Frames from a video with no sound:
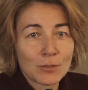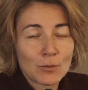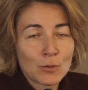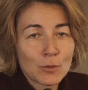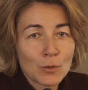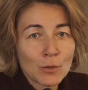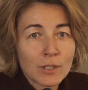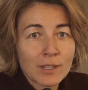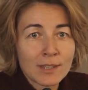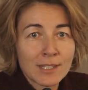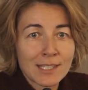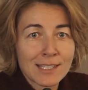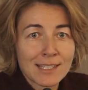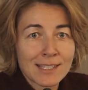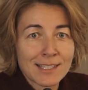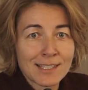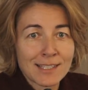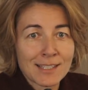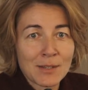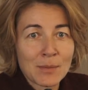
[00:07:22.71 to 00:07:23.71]
took
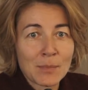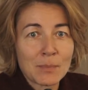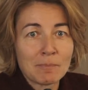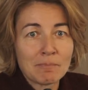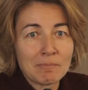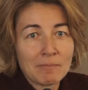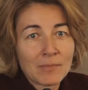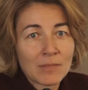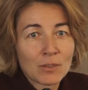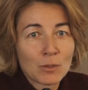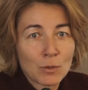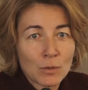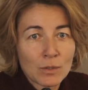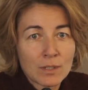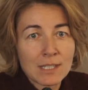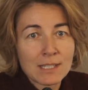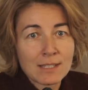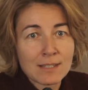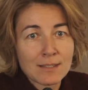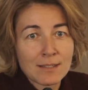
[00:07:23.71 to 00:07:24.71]
this
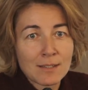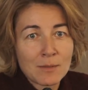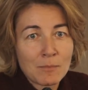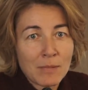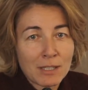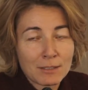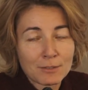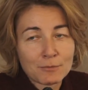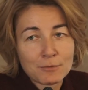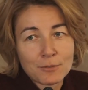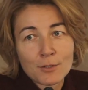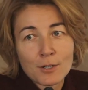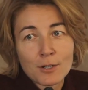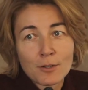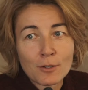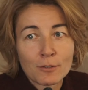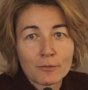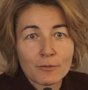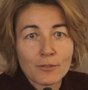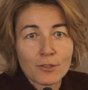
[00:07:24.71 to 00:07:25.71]
metaphor
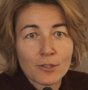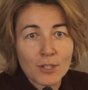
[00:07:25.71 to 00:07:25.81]
of